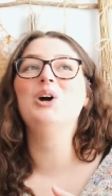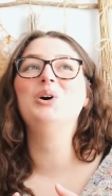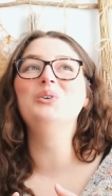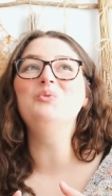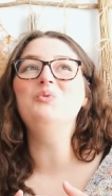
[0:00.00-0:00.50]

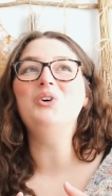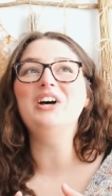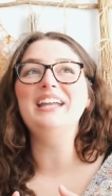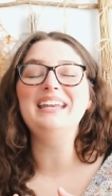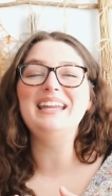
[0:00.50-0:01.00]

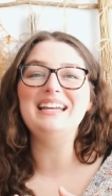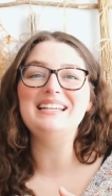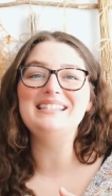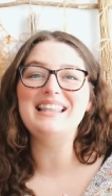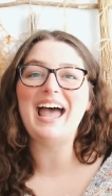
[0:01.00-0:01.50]
One
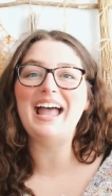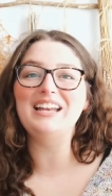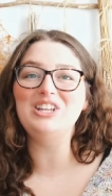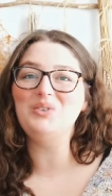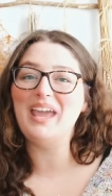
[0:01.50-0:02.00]
is
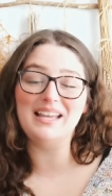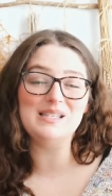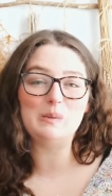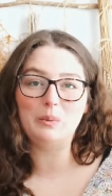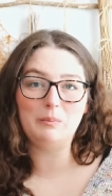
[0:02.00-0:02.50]
that you can't
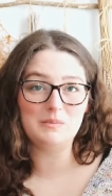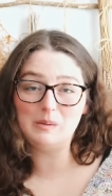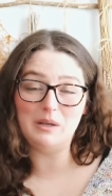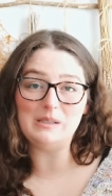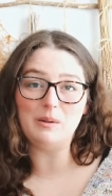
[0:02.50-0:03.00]

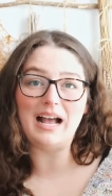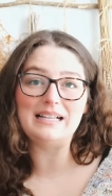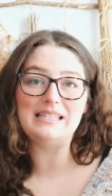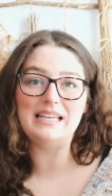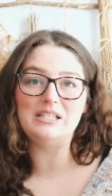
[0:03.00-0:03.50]
spit
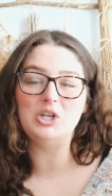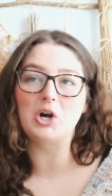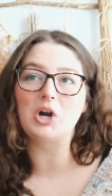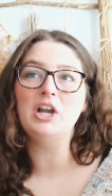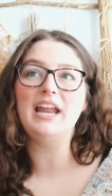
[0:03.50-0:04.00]
splice this
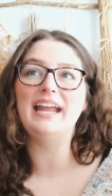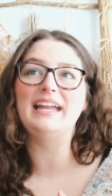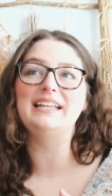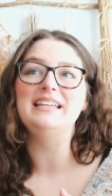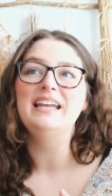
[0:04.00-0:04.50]
yarn,
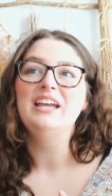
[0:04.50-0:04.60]
and